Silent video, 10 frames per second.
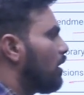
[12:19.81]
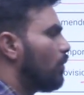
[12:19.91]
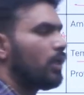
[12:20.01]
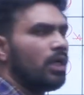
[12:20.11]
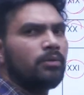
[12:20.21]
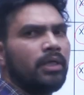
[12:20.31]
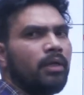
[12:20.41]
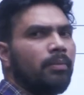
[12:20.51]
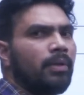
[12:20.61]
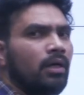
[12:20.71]
Now it has been
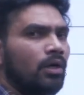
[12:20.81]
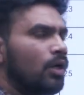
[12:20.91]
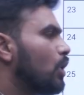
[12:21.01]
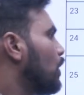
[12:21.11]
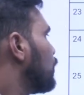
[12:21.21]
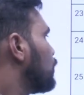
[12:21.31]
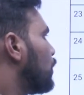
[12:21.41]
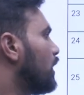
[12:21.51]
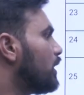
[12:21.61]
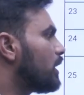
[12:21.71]
repealed.
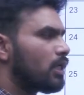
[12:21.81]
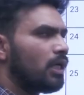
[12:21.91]
So in this